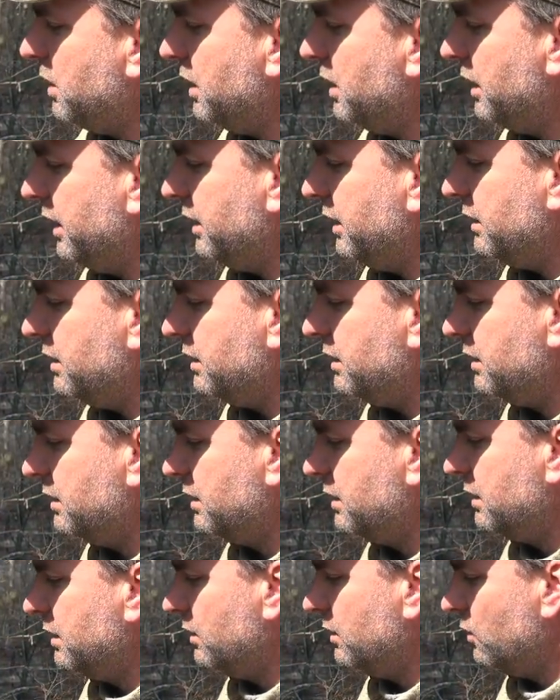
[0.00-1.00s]
But
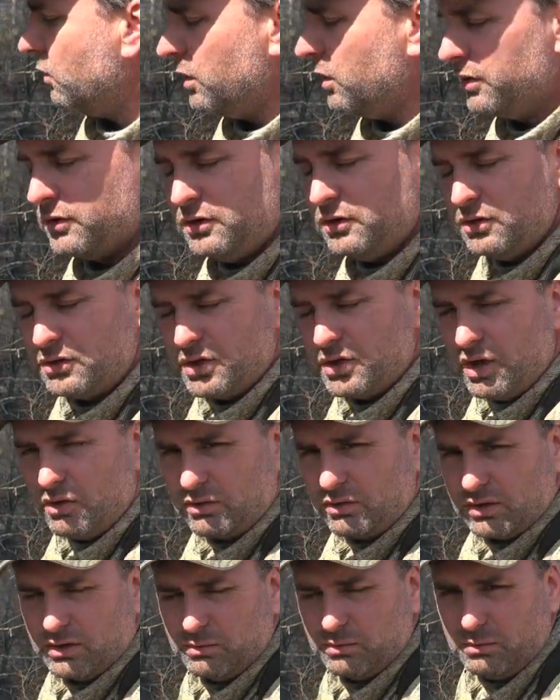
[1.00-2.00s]
whether you're
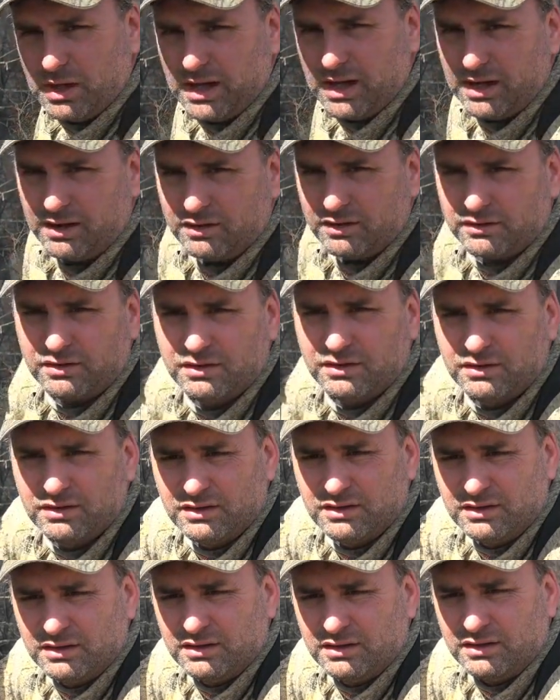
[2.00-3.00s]
talking about
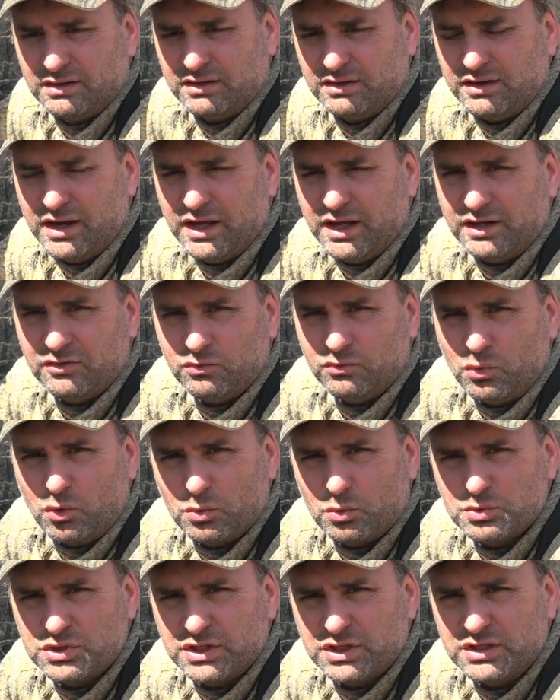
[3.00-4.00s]
native
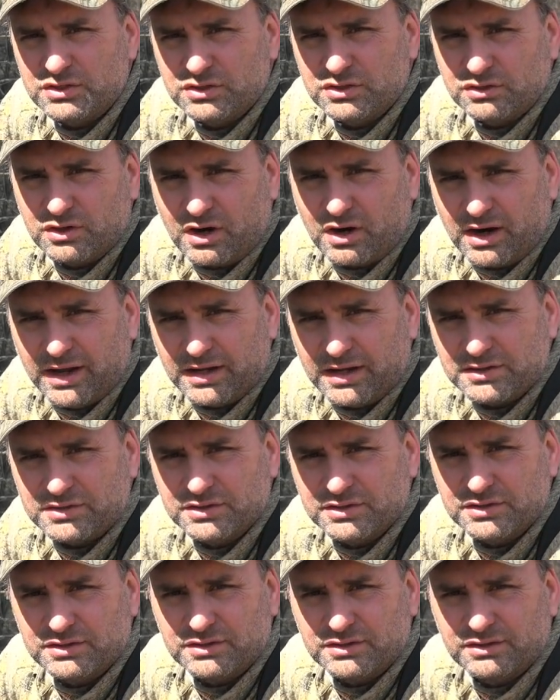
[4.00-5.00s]
warm season
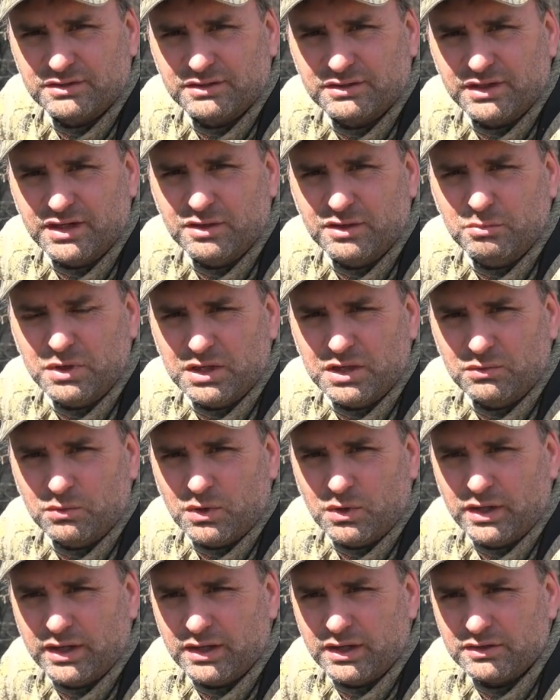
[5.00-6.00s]
grasses in the
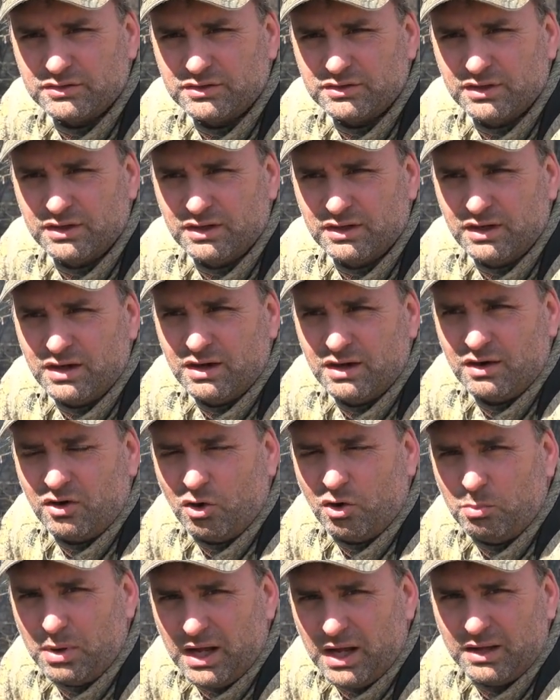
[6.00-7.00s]
Midwest
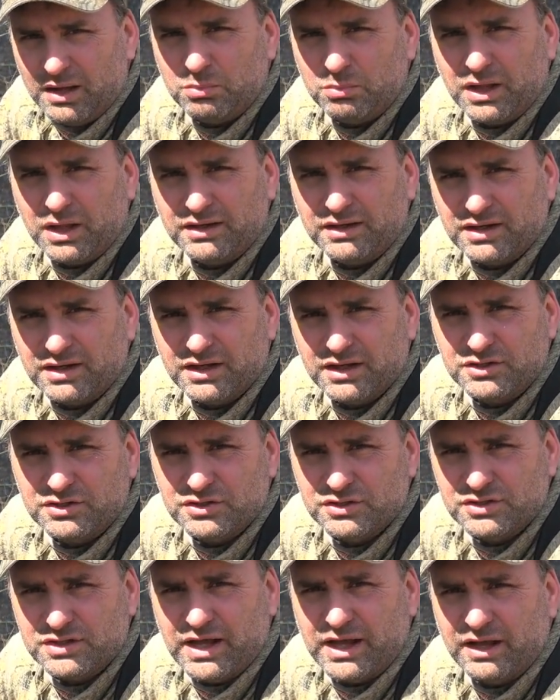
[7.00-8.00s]
or pine
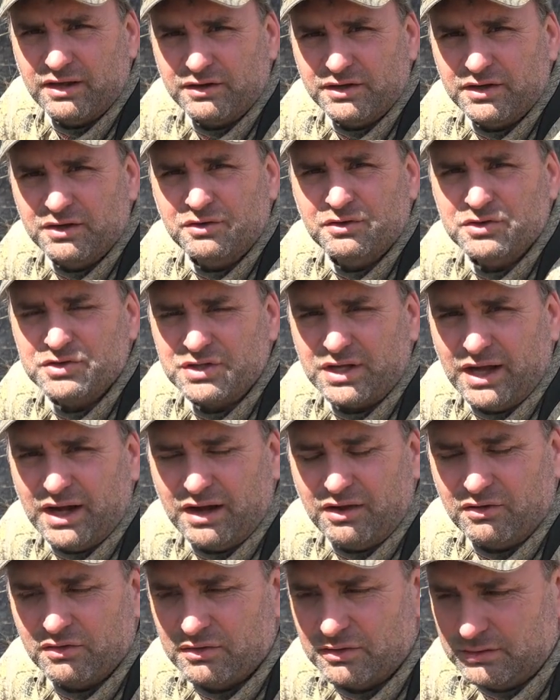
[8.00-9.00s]
plantations down here in the
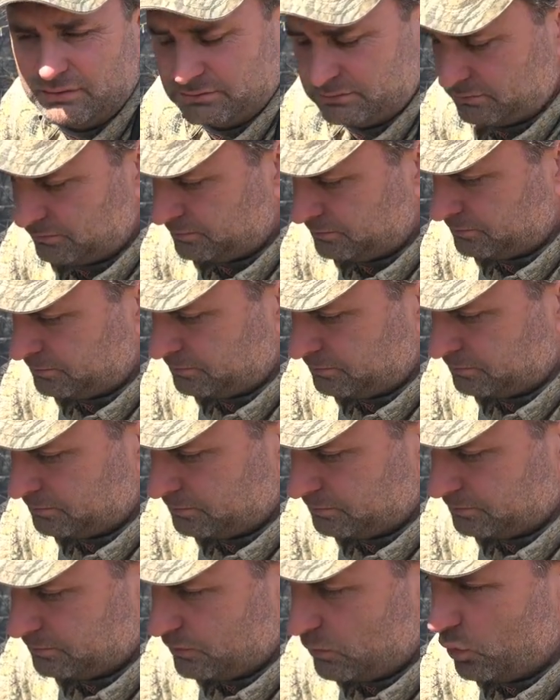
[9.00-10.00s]
South,
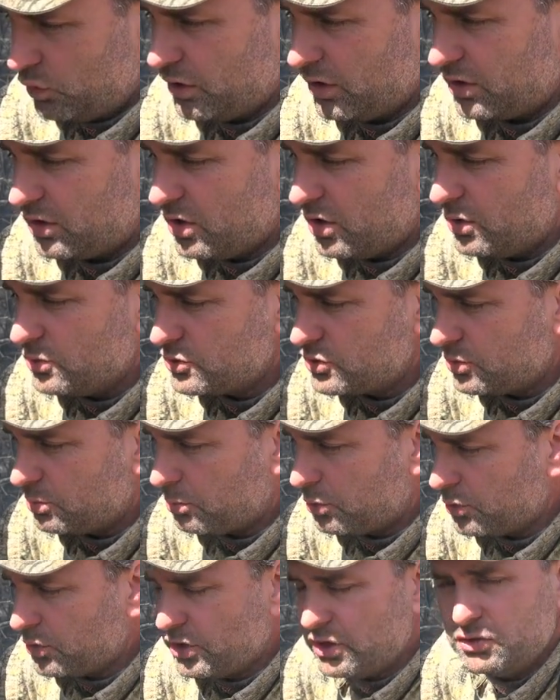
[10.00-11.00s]
when it comes to
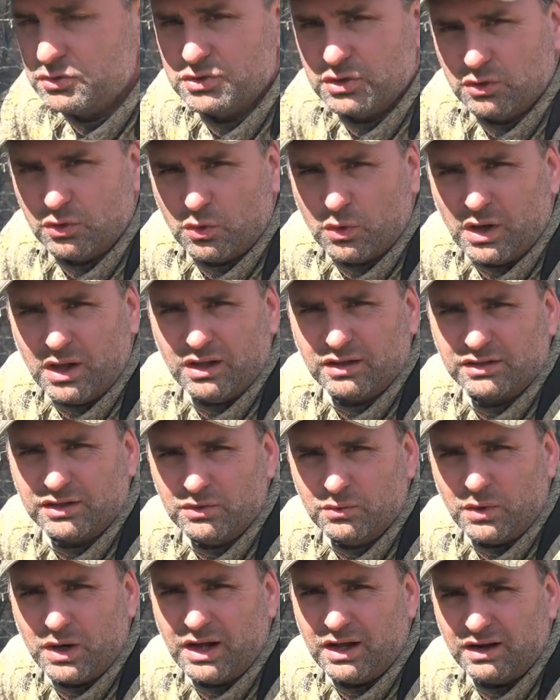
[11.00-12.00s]
producing quality
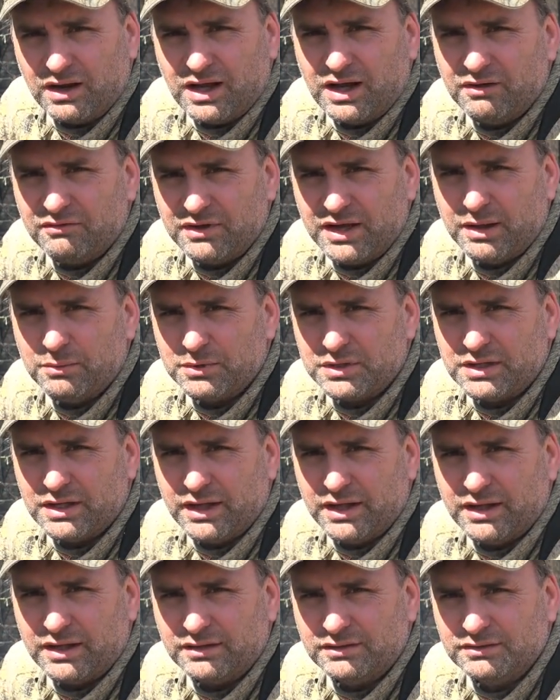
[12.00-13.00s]
wildlife
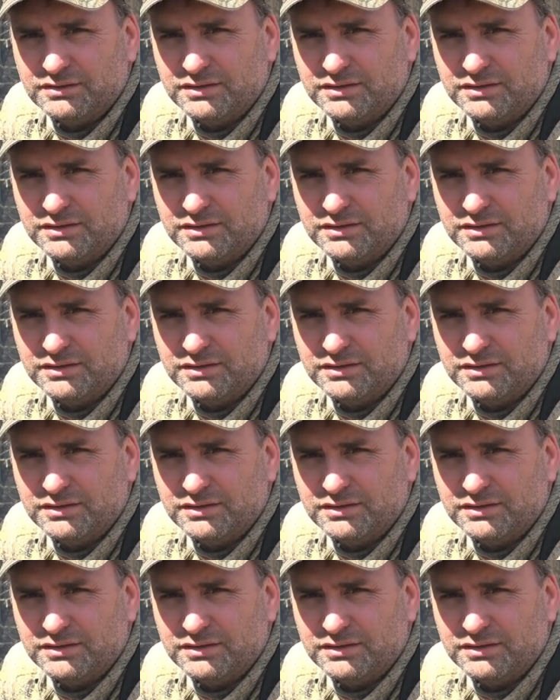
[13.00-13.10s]
habitat,